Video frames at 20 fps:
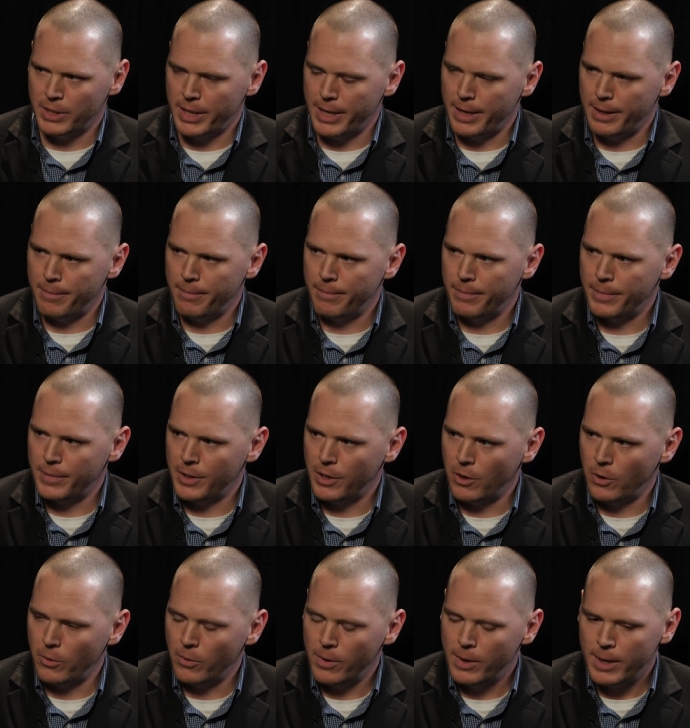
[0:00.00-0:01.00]
um, oh. you
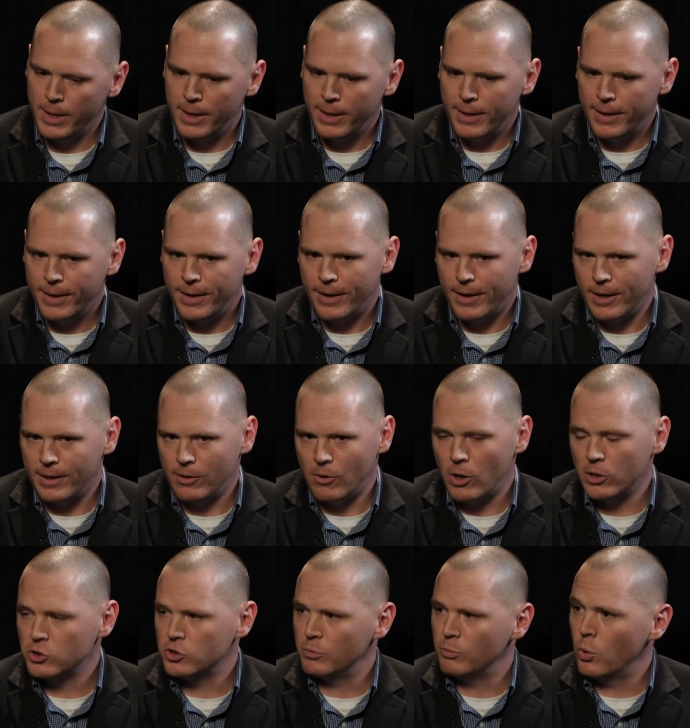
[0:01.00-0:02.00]
know. Uh,
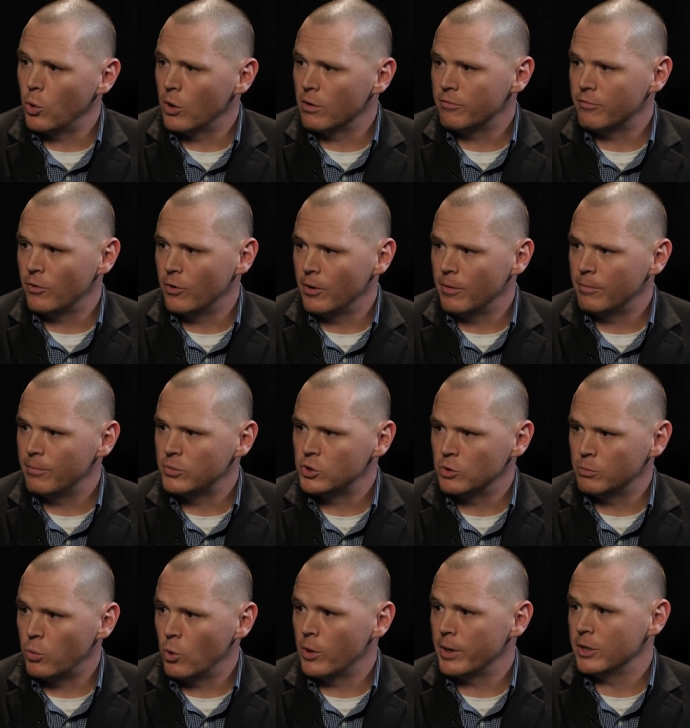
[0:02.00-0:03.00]
launch support for
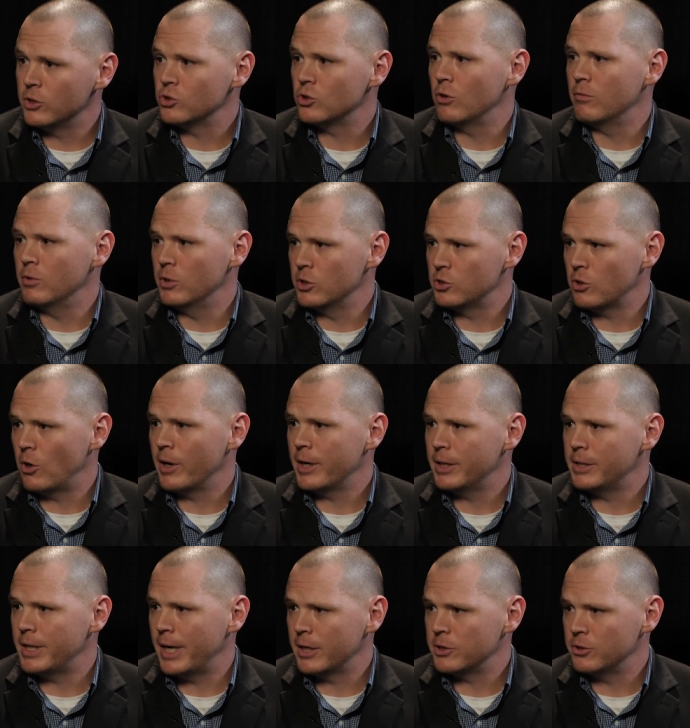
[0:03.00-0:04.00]
supporting serverless
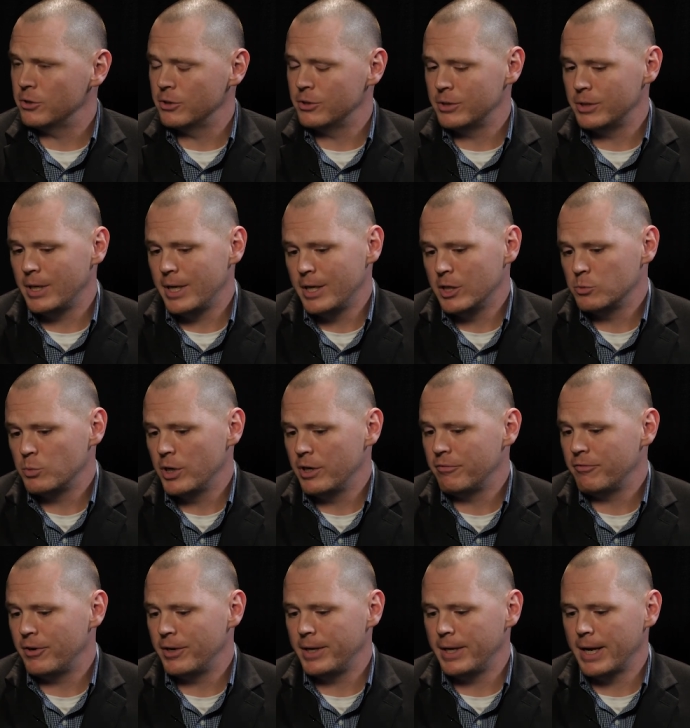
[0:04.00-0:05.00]
architectures. And, and it's pretty
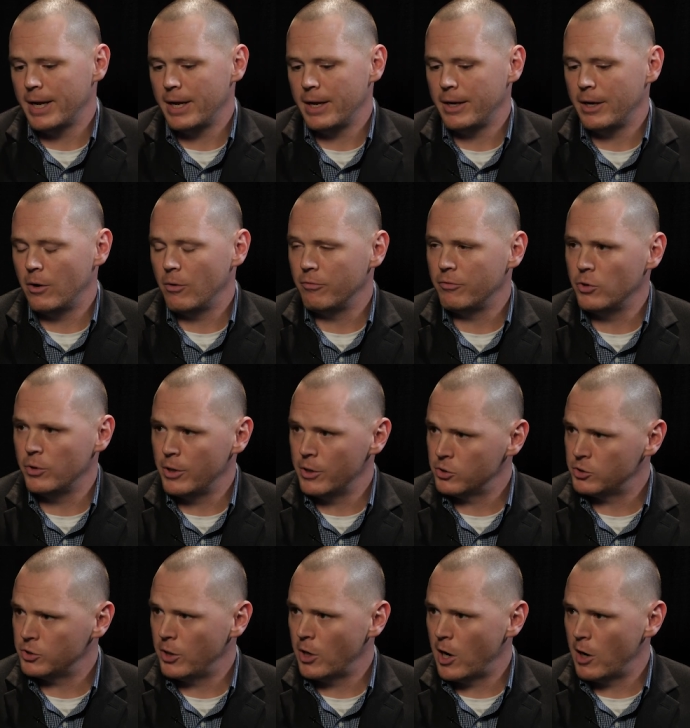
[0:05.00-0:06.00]
funny. Uh, you know, a few
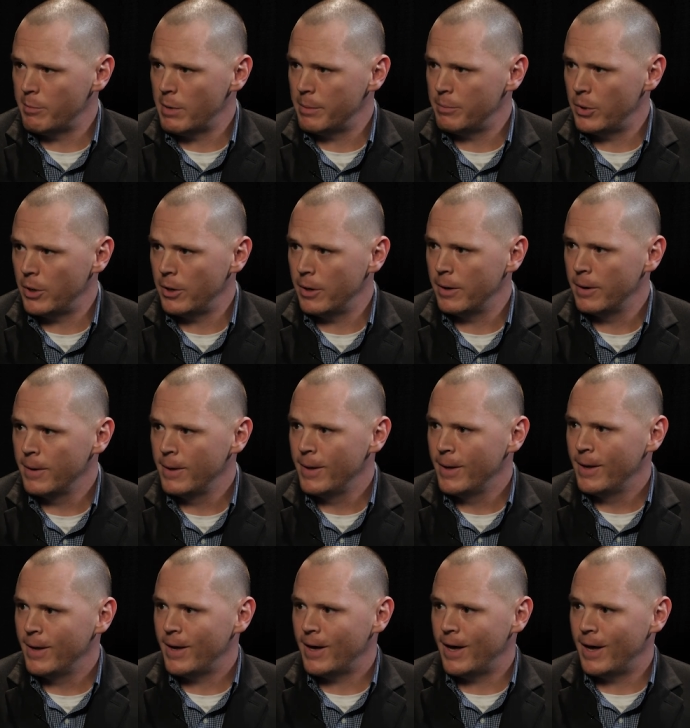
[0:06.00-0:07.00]
years ago, I remember
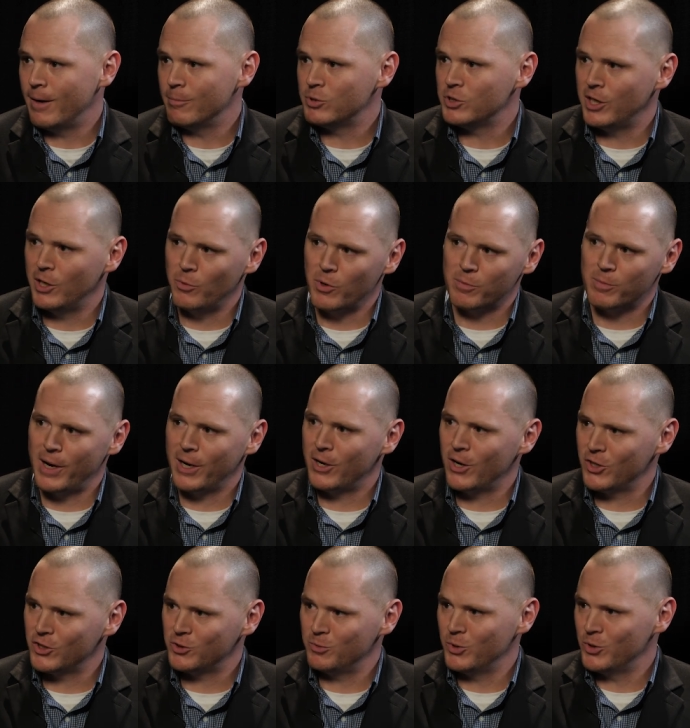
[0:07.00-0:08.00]
uh, sitting with my
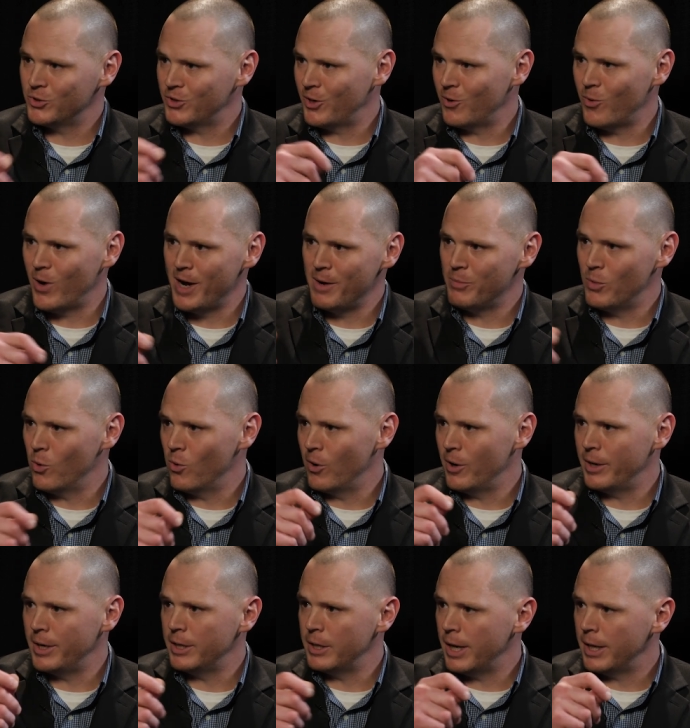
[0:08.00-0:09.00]
customers on a
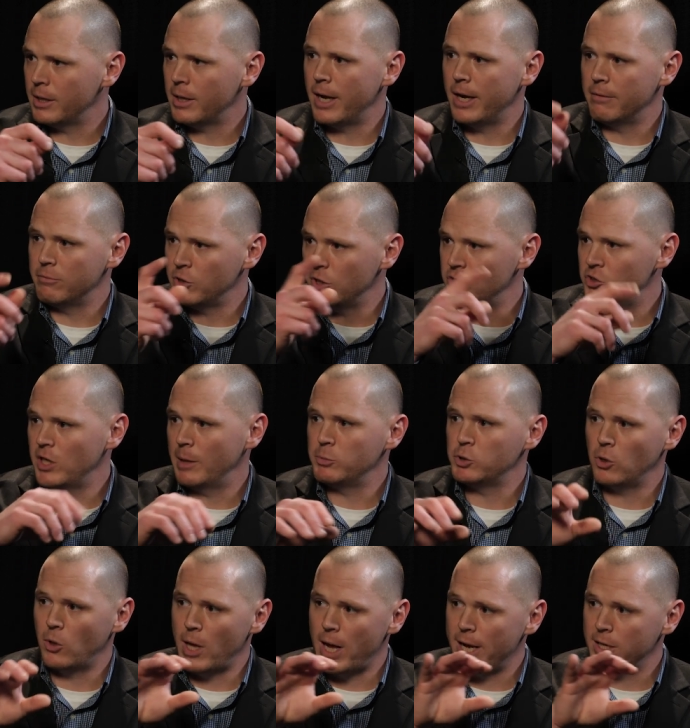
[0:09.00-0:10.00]
whiteboard and, and, kind of
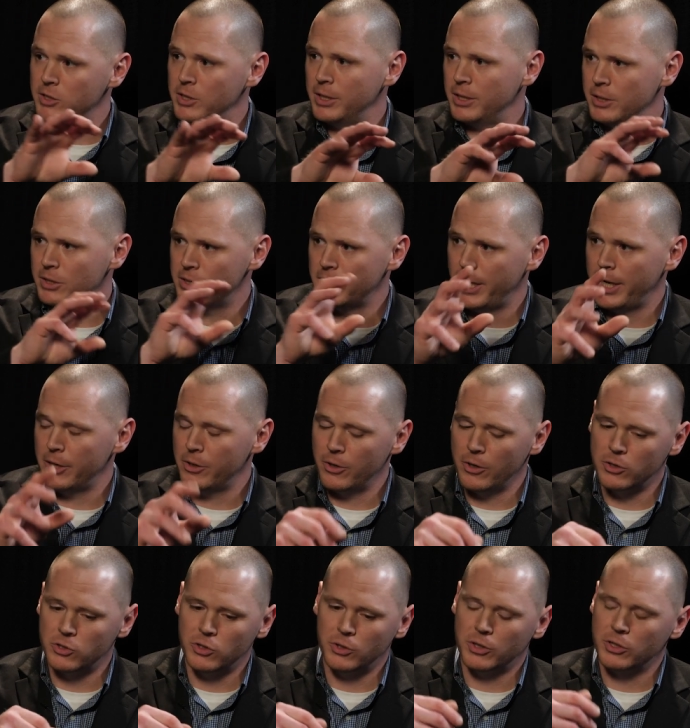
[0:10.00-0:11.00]
conceptualizing
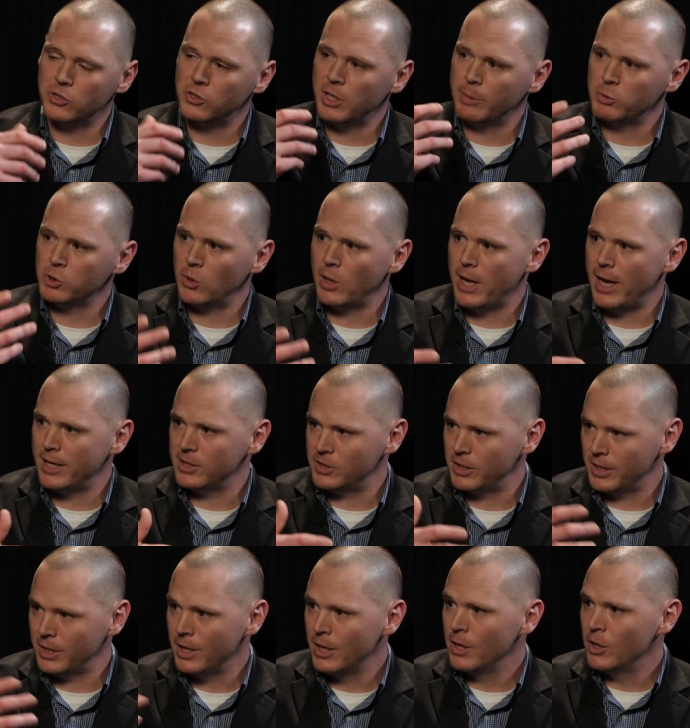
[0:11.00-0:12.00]
containers and conceptualizing